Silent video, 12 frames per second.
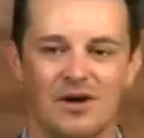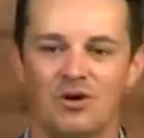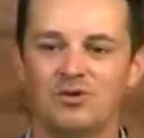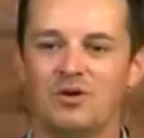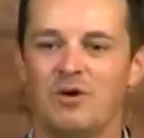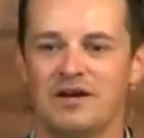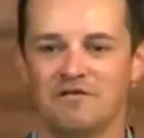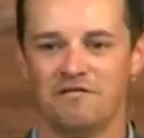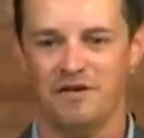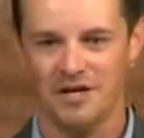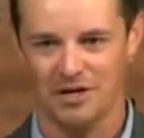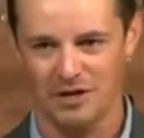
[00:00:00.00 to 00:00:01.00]
the only way your
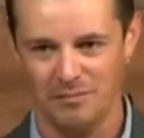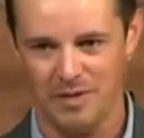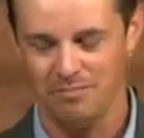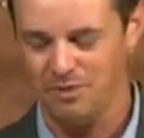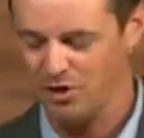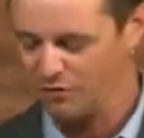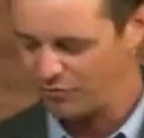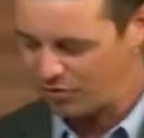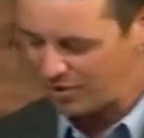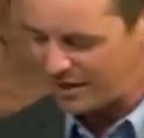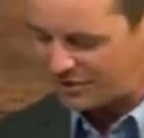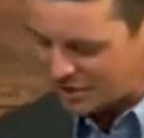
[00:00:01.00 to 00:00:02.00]
feet are going to be
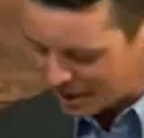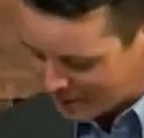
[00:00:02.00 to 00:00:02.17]
beautiful and you're